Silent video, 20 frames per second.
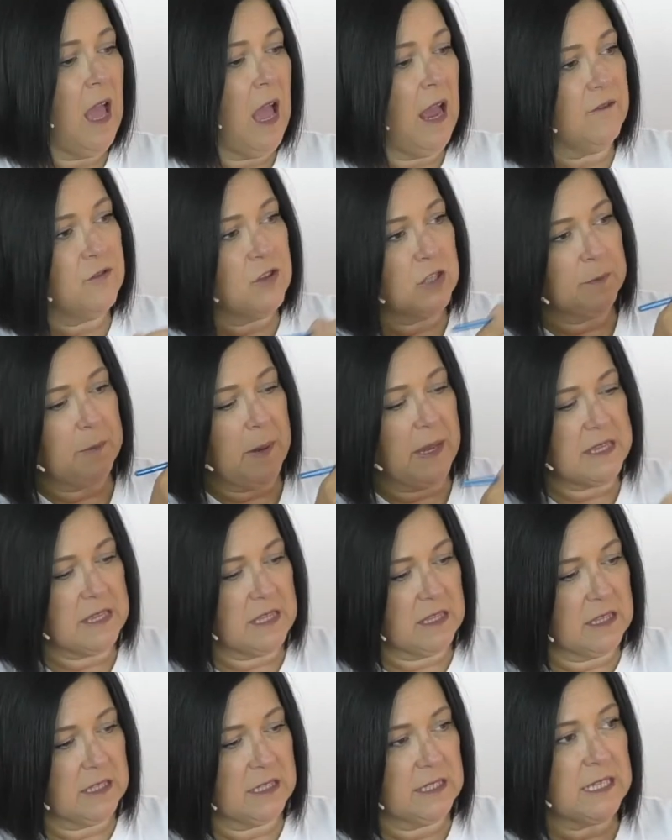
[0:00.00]
I've just
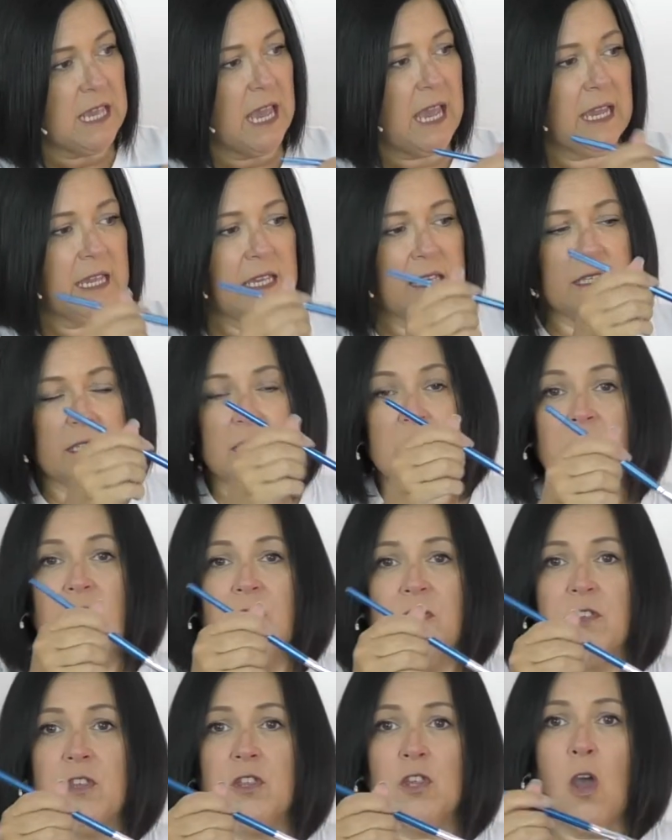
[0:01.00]
painted the sides,
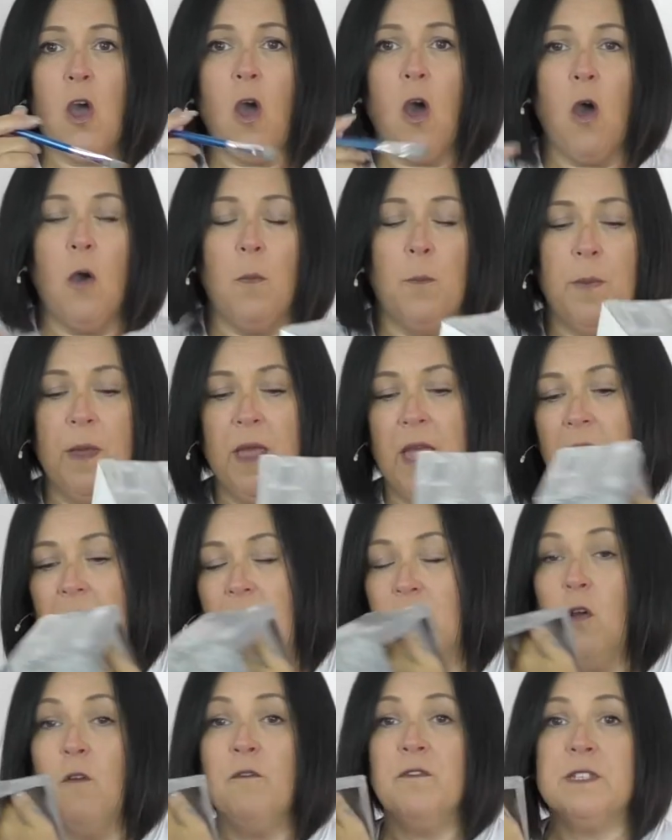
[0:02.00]
the top,
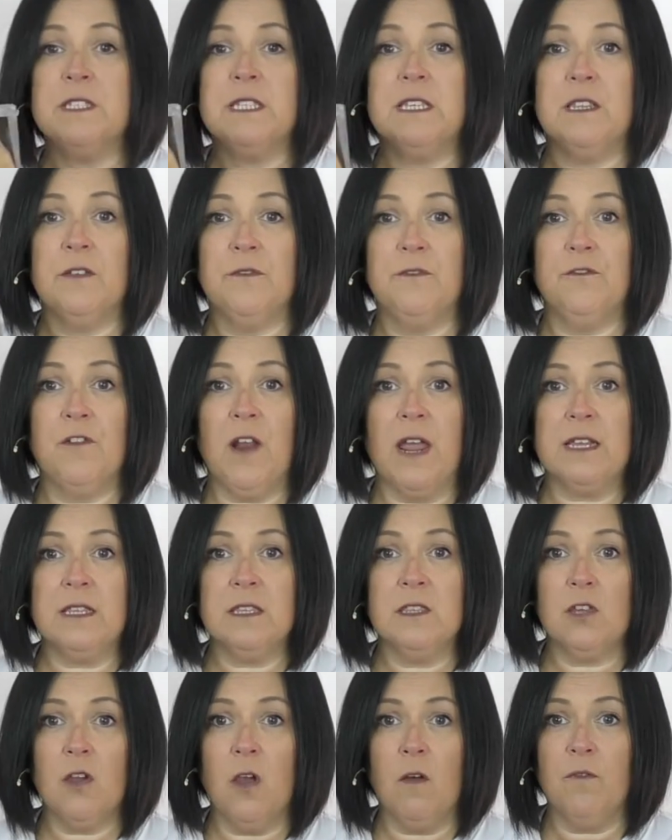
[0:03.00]
and obviously the
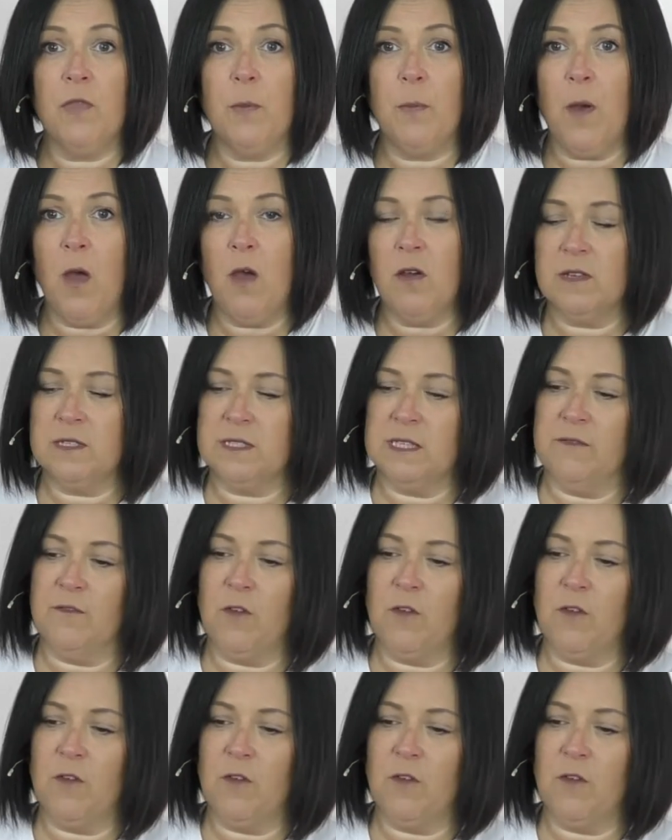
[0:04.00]
front of the box.